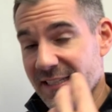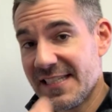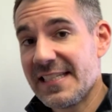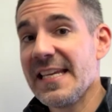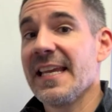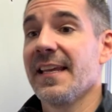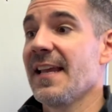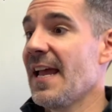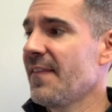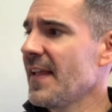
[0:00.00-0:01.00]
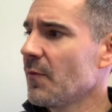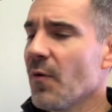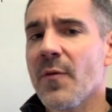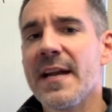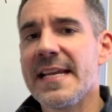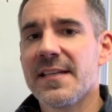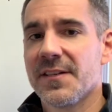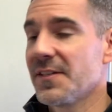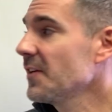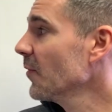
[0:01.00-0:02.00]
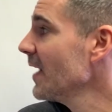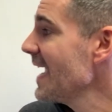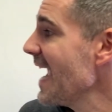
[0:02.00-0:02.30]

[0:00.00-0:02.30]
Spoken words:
see and think, what do I need to do?